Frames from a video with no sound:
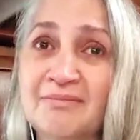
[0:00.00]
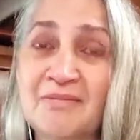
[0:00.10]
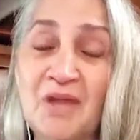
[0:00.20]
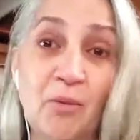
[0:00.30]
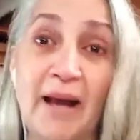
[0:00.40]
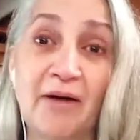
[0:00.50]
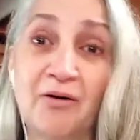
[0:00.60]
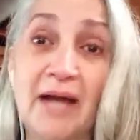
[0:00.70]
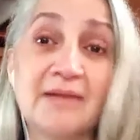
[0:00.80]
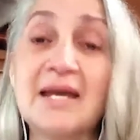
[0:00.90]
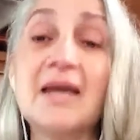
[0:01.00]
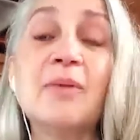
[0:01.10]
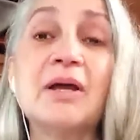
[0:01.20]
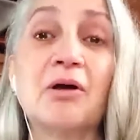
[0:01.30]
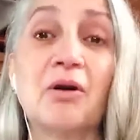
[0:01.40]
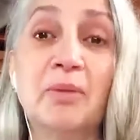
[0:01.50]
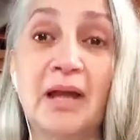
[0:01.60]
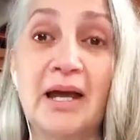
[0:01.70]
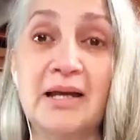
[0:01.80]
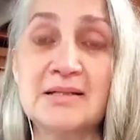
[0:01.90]
Or better yet, take me in her
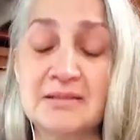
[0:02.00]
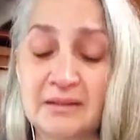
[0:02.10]
place.